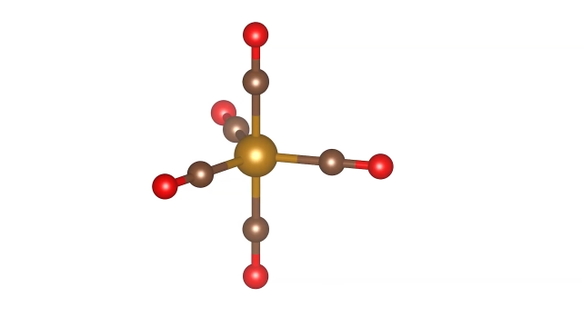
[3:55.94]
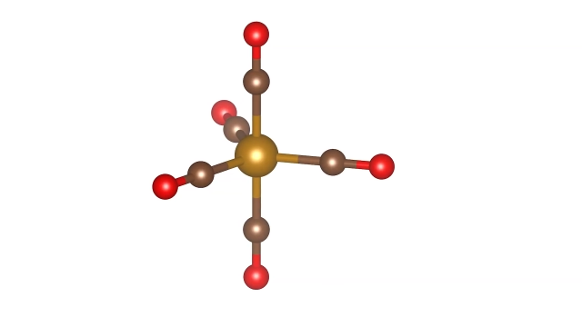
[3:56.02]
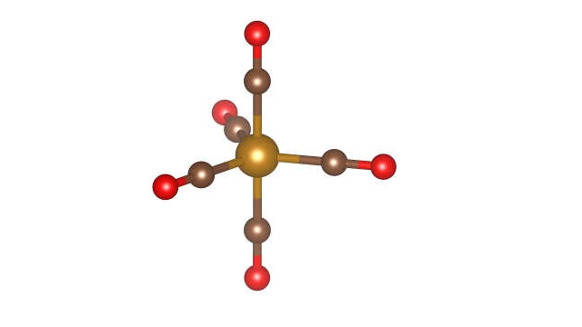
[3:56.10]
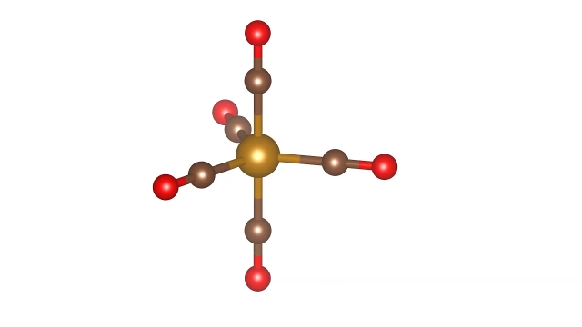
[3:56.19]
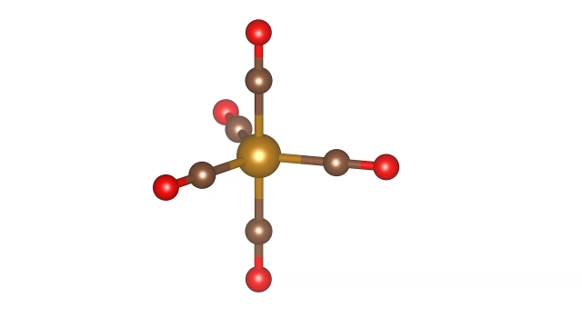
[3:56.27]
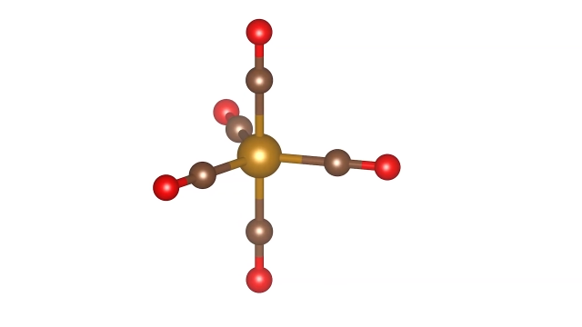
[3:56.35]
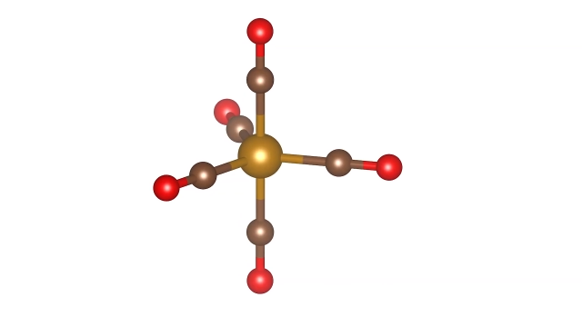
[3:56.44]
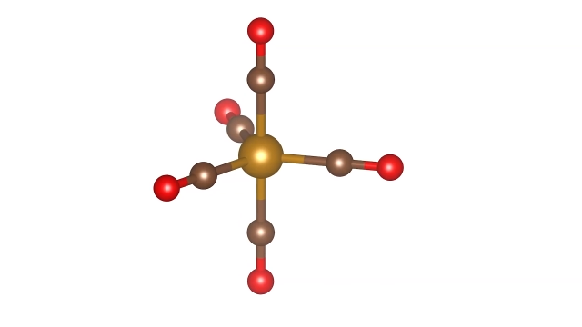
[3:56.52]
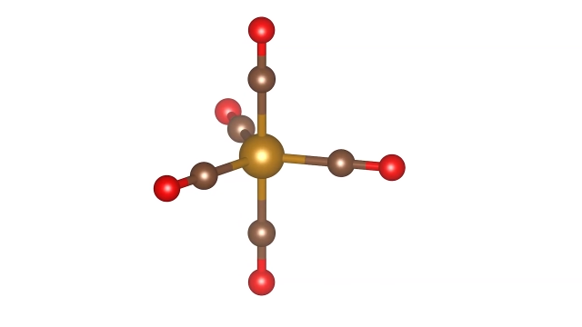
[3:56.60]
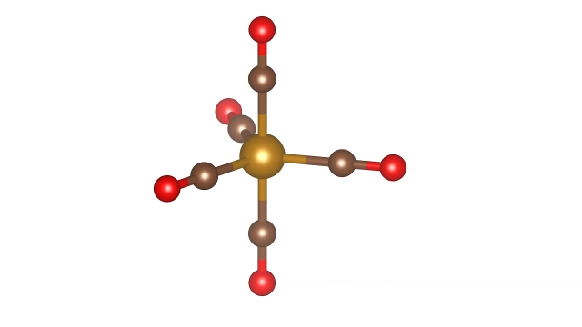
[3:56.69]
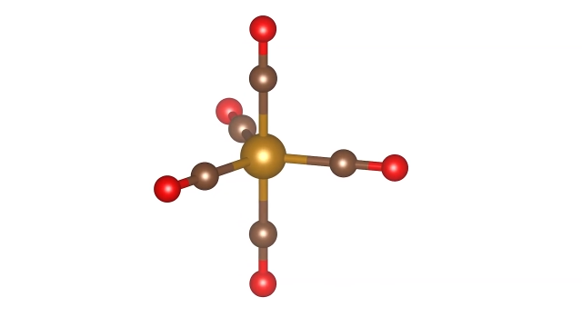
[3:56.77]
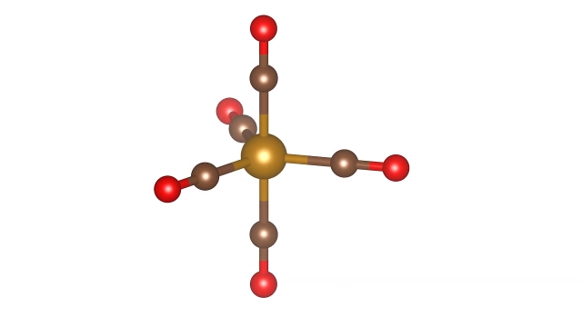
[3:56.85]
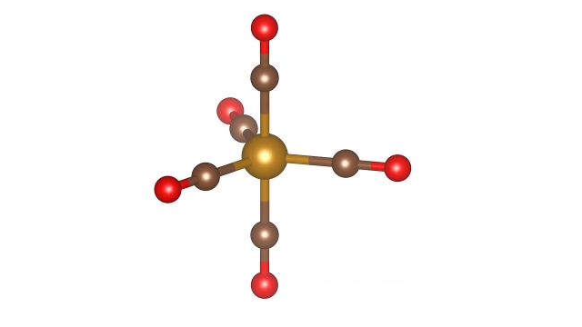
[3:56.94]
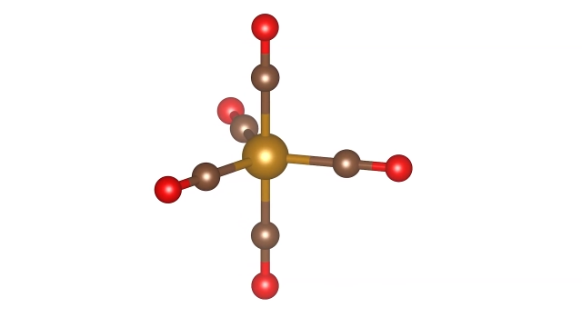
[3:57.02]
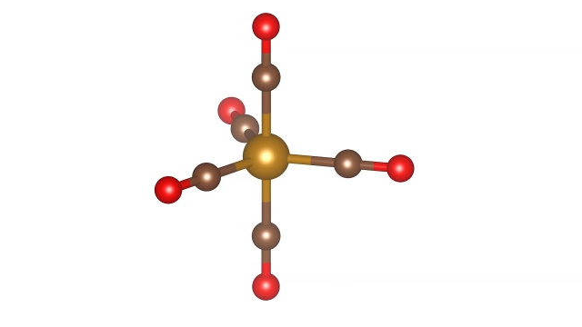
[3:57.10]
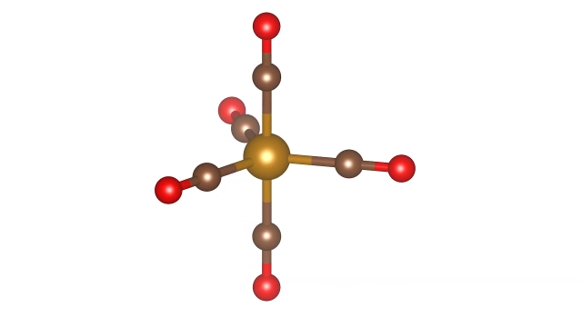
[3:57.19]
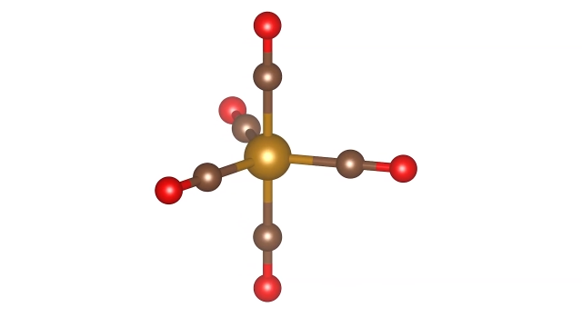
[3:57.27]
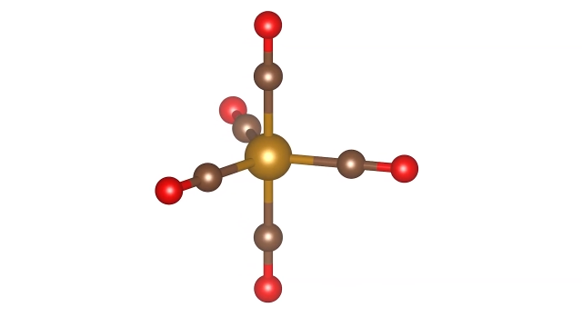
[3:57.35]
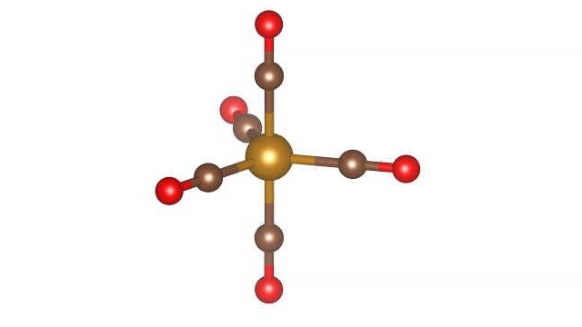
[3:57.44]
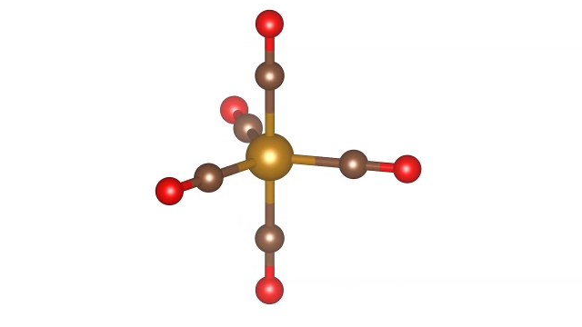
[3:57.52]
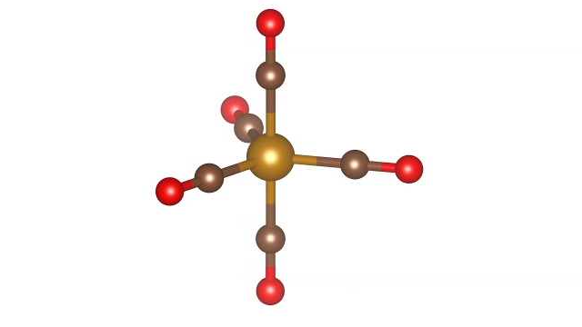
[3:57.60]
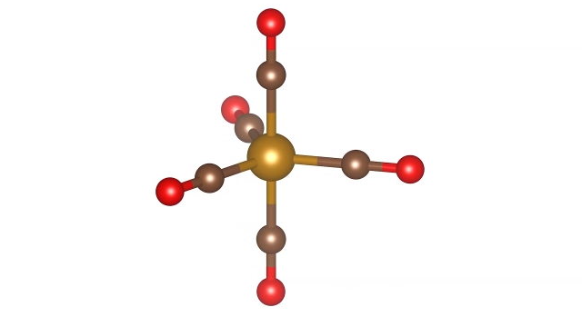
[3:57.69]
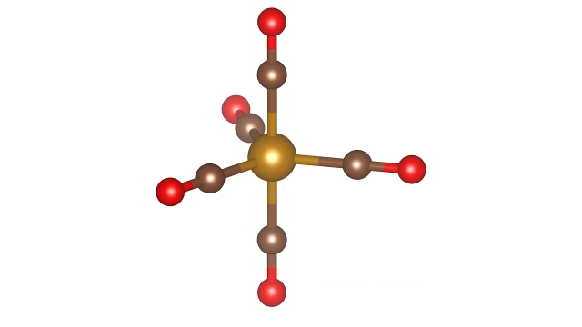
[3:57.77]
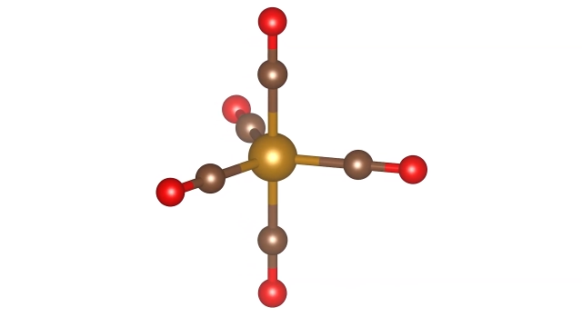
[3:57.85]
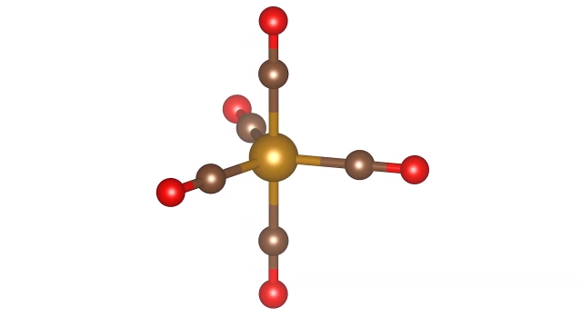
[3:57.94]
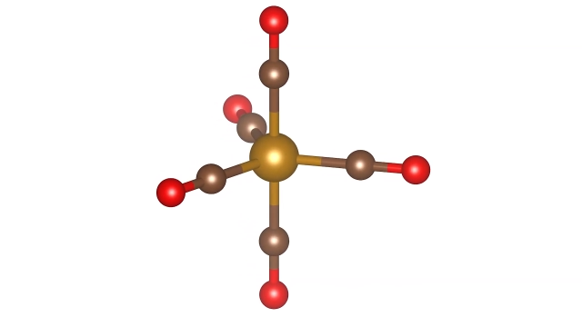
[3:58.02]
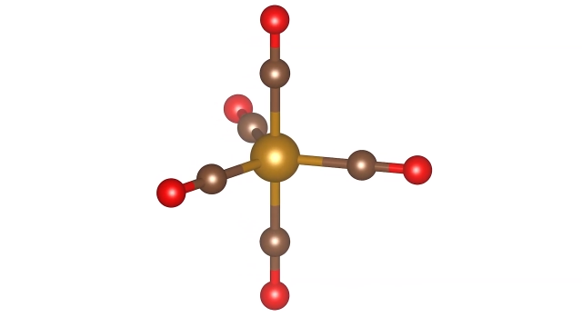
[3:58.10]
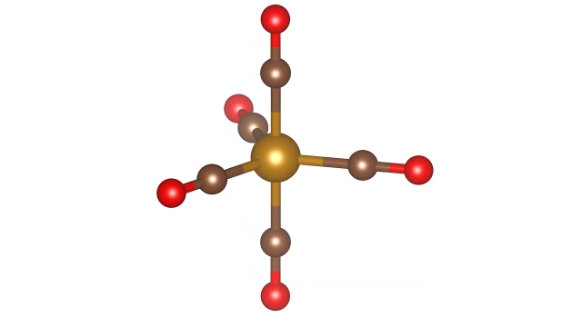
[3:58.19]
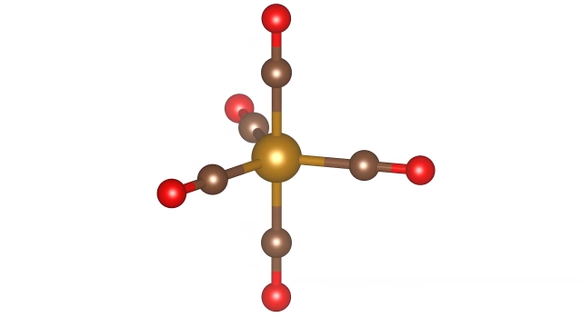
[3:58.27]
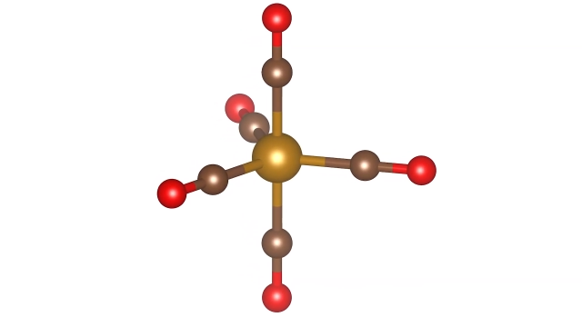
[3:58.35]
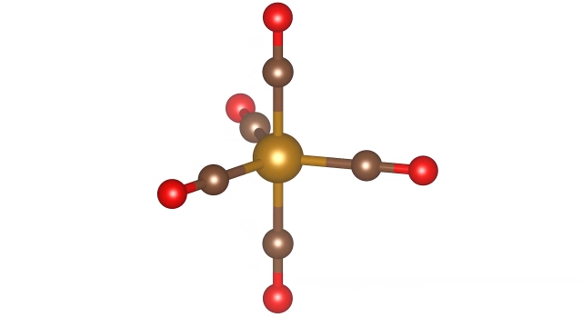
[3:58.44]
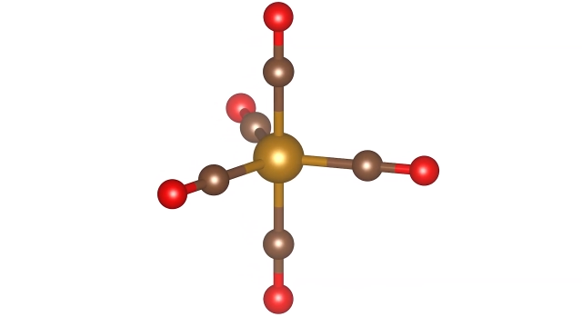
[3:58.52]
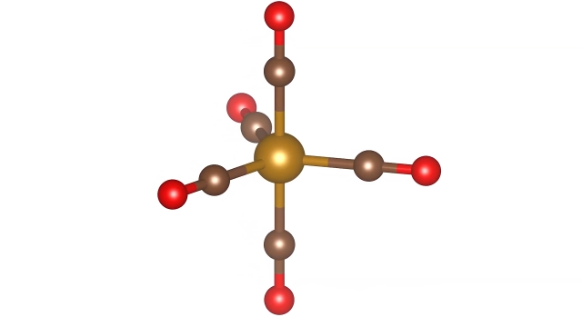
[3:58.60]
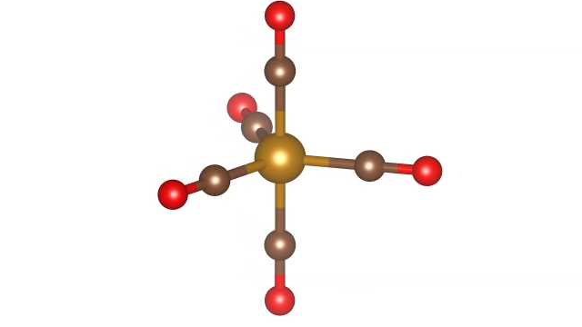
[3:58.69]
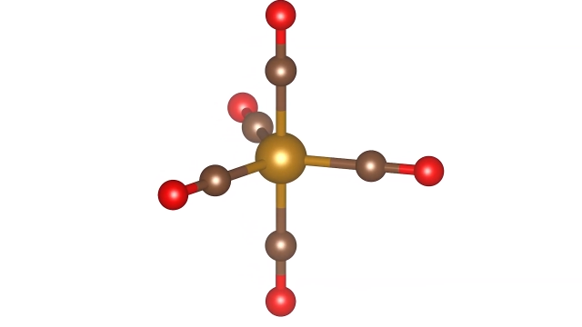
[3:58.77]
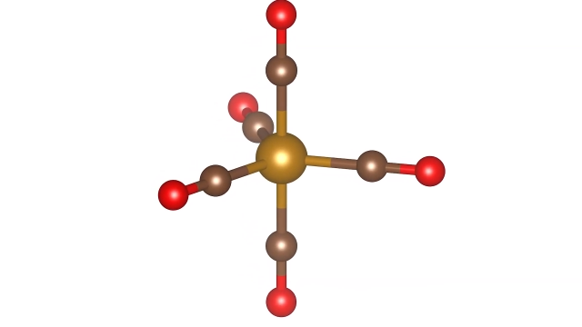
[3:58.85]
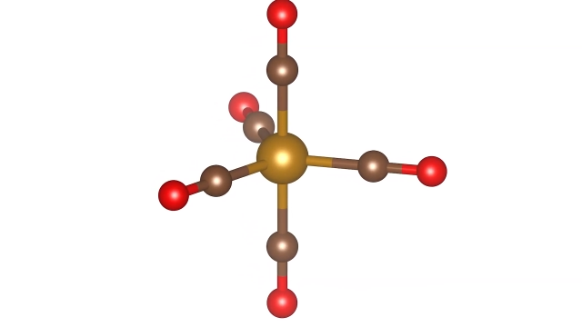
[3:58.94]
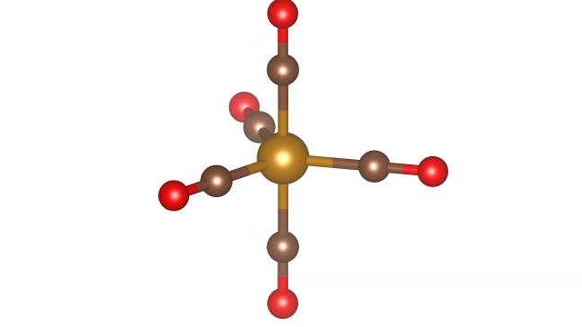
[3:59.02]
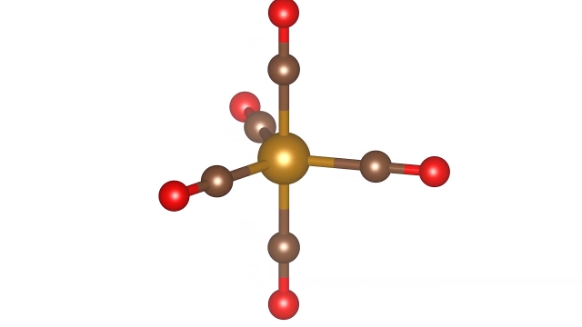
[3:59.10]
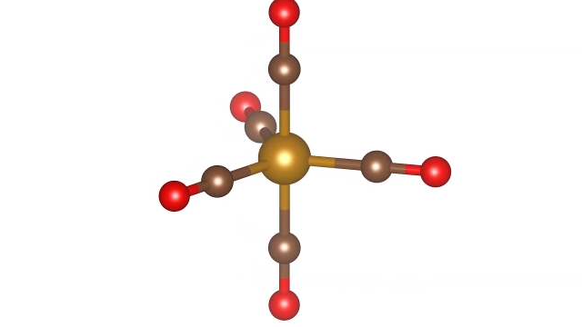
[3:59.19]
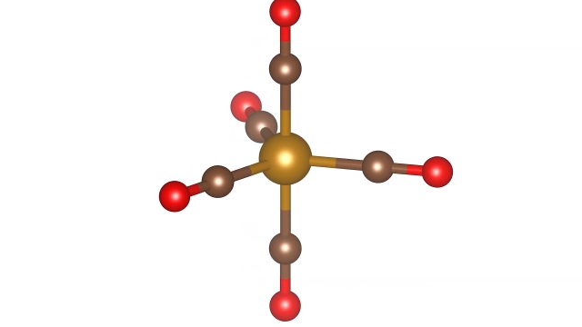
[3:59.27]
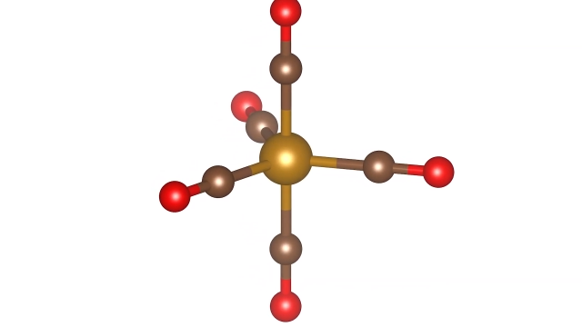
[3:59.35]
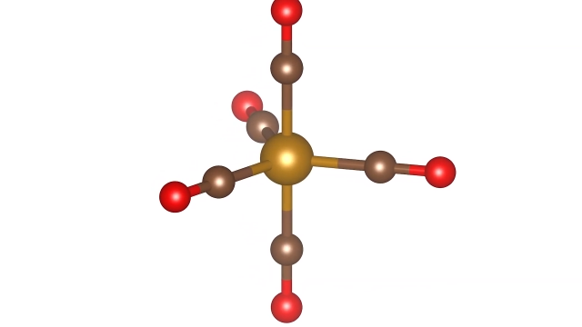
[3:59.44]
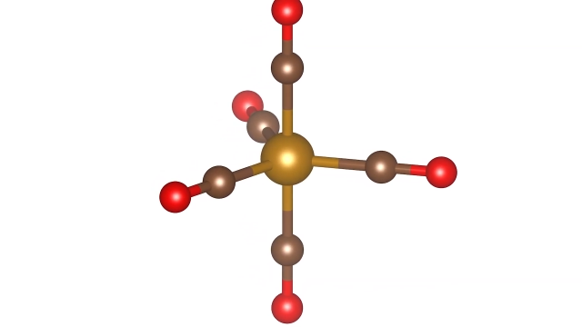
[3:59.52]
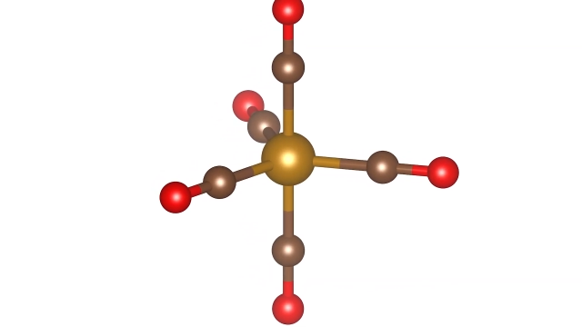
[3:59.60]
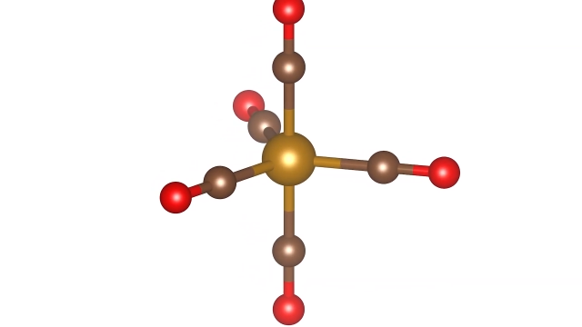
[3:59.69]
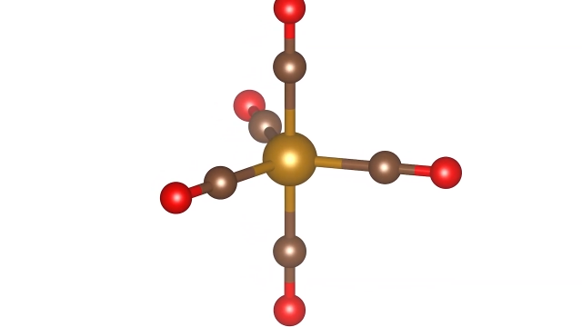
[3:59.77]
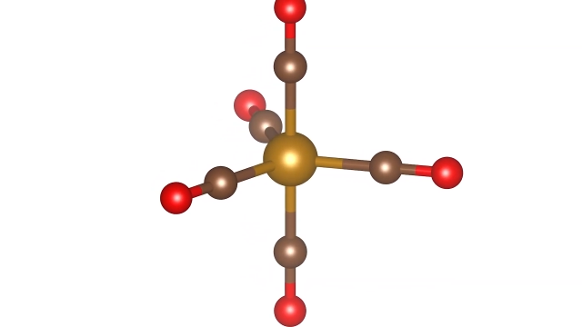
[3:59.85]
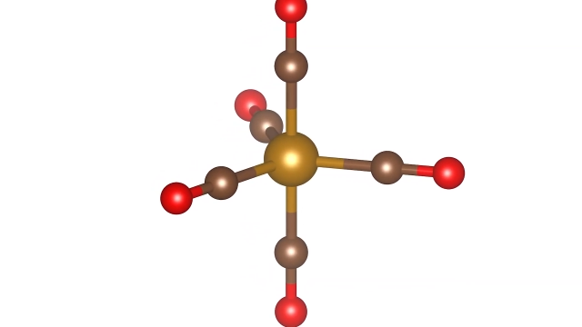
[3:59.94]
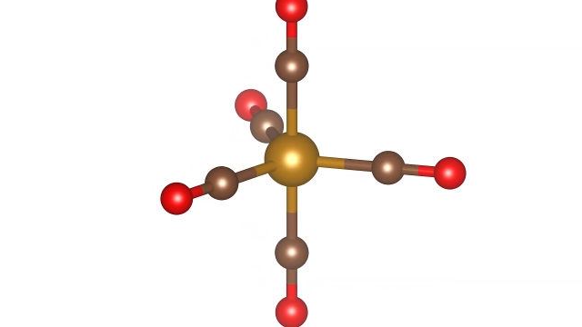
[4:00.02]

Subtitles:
(no speaker visible)